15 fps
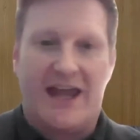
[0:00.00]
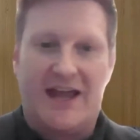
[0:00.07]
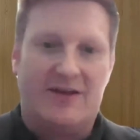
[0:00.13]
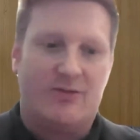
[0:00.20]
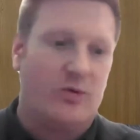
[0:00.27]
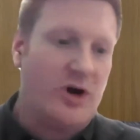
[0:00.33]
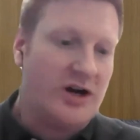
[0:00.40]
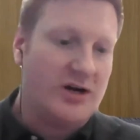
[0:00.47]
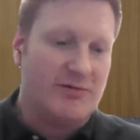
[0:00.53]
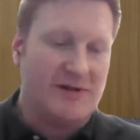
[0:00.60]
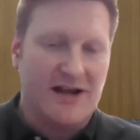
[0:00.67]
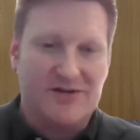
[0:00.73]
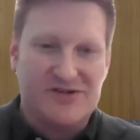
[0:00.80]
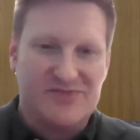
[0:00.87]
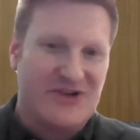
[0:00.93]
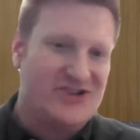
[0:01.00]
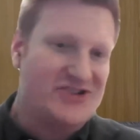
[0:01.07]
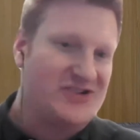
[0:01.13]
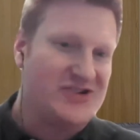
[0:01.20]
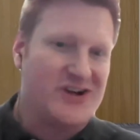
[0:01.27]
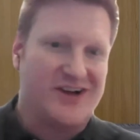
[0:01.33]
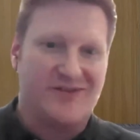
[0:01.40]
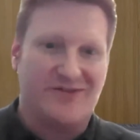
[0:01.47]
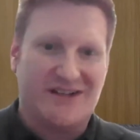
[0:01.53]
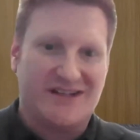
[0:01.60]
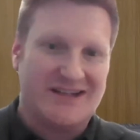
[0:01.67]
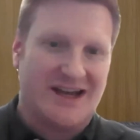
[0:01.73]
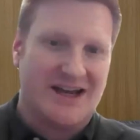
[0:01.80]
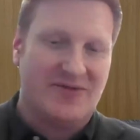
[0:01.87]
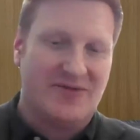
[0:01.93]
can't walk around as much. They're not great
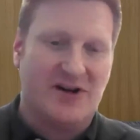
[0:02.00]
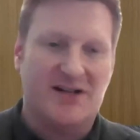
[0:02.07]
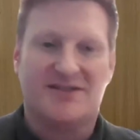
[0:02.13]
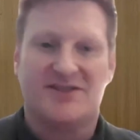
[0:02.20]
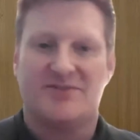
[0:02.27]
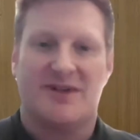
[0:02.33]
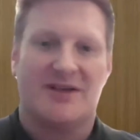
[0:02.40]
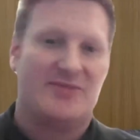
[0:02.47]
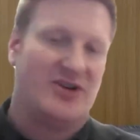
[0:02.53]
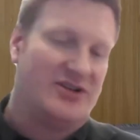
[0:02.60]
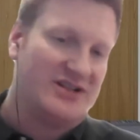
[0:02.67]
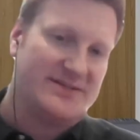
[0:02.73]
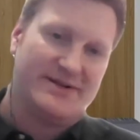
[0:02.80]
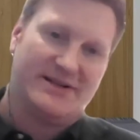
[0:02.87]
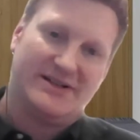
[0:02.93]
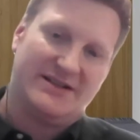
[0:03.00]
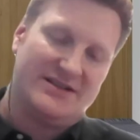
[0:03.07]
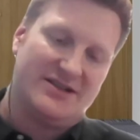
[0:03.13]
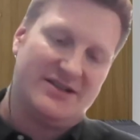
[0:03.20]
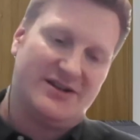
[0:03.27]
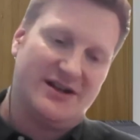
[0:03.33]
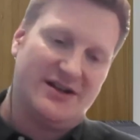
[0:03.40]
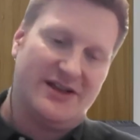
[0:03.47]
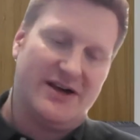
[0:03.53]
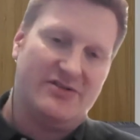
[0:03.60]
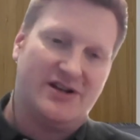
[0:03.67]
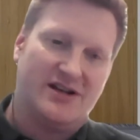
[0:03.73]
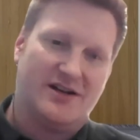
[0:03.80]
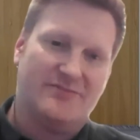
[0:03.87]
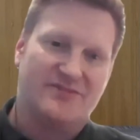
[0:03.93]
sidewalks, so maybe I'll expect these other health
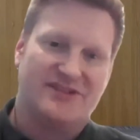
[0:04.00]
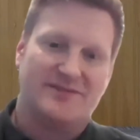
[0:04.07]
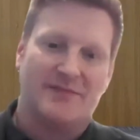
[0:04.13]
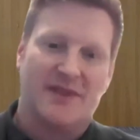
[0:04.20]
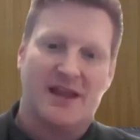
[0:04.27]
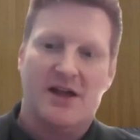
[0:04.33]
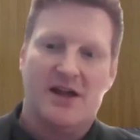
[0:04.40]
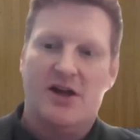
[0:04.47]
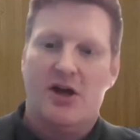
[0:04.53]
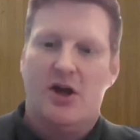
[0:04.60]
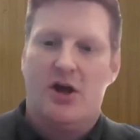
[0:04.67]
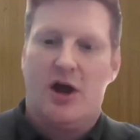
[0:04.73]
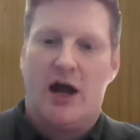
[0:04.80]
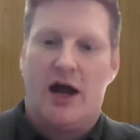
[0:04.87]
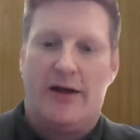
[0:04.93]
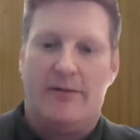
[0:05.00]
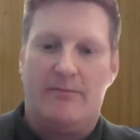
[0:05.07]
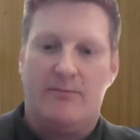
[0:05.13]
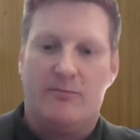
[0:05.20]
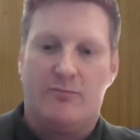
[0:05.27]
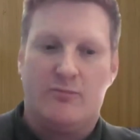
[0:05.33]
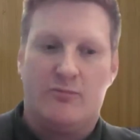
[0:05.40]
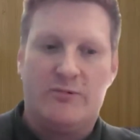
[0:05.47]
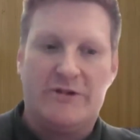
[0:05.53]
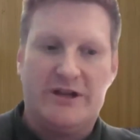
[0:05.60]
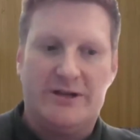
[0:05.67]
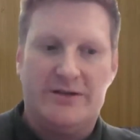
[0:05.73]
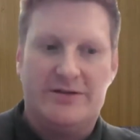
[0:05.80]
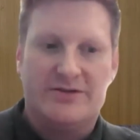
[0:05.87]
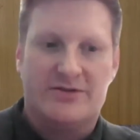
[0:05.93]
outcomes.
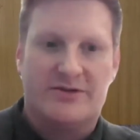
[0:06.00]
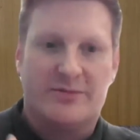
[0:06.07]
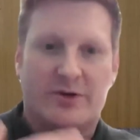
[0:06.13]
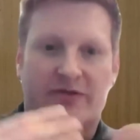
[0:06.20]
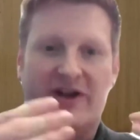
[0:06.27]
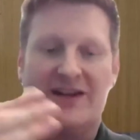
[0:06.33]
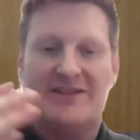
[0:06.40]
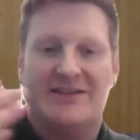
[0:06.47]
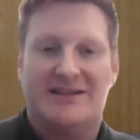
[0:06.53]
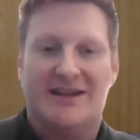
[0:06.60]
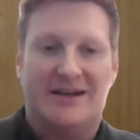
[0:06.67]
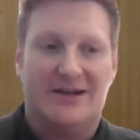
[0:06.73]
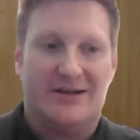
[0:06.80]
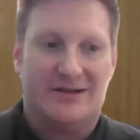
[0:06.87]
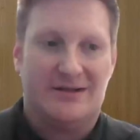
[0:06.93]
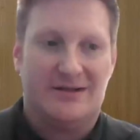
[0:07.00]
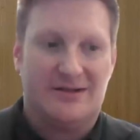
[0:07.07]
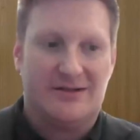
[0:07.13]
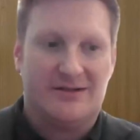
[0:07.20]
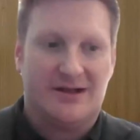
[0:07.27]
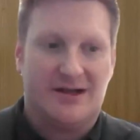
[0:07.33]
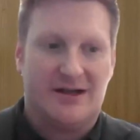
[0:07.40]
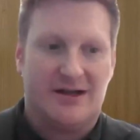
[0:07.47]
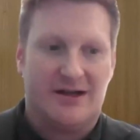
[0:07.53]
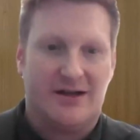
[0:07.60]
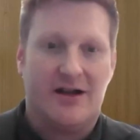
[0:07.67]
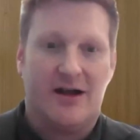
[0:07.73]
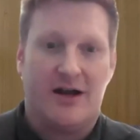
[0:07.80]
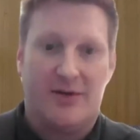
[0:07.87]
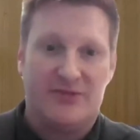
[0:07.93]
We sort of provide the data
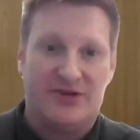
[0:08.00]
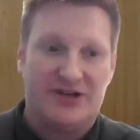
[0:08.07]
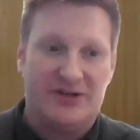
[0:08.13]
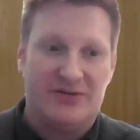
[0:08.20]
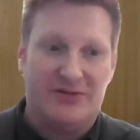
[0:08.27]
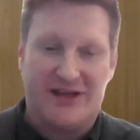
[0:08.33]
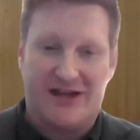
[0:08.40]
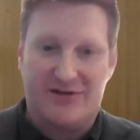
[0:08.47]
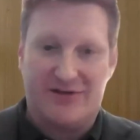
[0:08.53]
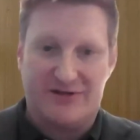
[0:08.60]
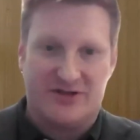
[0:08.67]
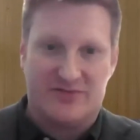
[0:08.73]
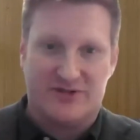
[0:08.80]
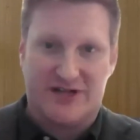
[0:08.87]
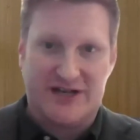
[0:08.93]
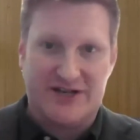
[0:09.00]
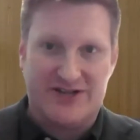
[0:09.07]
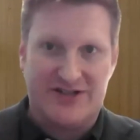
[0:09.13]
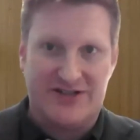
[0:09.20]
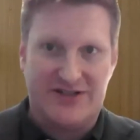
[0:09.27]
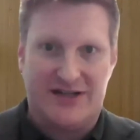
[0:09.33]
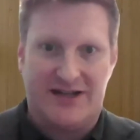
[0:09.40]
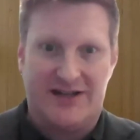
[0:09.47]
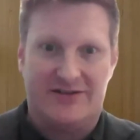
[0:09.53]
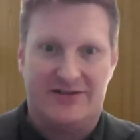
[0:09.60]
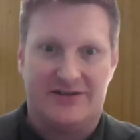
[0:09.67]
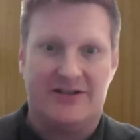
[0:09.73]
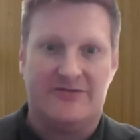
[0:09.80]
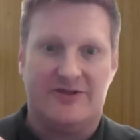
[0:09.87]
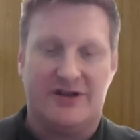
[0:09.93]
humbly without interpretation
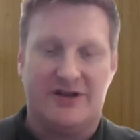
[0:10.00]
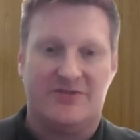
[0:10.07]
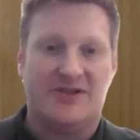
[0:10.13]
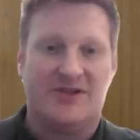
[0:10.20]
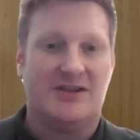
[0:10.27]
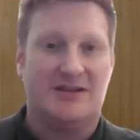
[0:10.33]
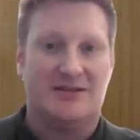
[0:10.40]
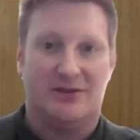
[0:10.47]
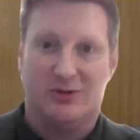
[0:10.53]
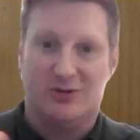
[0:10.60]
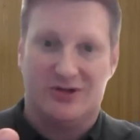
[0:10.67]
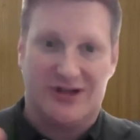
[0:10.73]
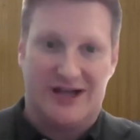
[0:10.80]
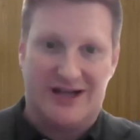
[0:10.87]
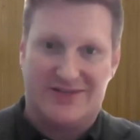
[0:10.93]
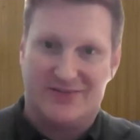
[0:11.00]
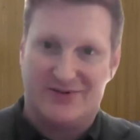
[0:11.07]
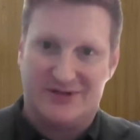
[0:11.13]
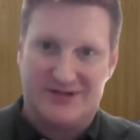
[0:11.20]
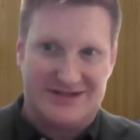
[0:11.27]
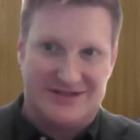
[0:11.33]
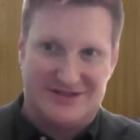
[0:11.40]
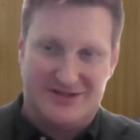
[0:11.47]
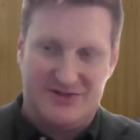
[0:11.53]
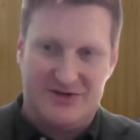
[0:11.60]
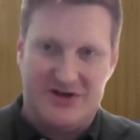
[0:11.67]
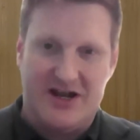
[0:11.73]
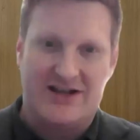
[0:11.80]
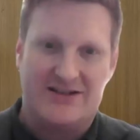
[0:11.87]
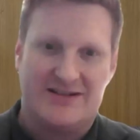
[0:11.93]
and leave it up to the local experts, that's you
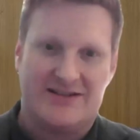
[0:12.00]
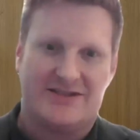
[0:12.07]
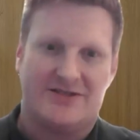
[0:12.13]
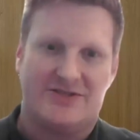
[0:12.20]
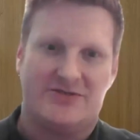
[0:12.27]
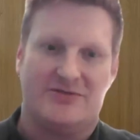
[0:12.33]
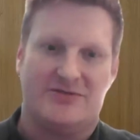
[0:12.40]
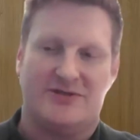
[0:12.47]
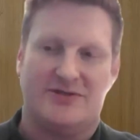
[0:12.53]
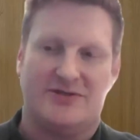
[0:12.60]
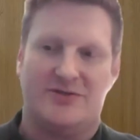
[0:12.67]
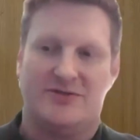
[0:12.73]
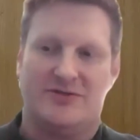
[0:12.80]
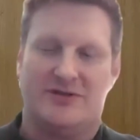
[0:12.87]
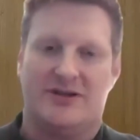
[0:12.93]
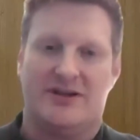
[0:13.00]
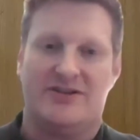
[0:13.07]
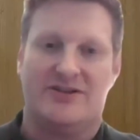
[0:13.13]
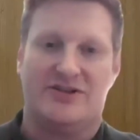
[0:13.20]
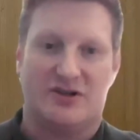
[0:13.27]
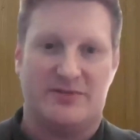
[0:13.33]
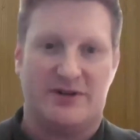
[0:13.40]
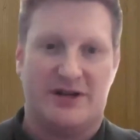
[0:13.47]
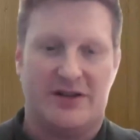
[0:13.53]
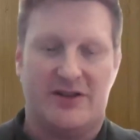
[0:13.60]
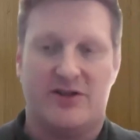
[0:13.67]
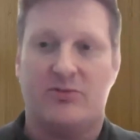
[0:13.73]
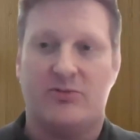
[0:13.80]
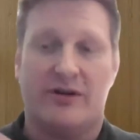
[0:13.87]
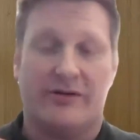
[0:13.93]
guys, to interpret
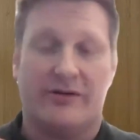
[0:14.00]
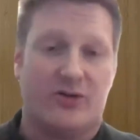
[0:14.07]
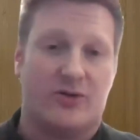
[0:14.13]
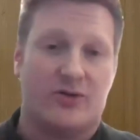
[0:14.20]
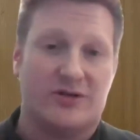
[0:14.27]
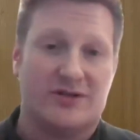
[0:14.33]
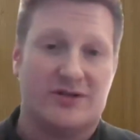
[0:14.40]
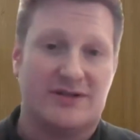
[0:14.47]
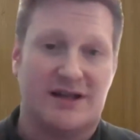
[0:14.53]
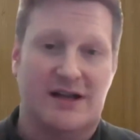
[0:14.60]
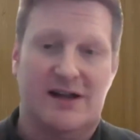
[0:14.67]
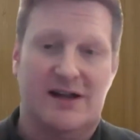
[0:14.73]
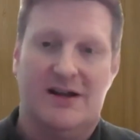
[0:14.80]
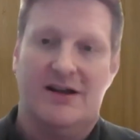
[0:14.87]
it, though we of course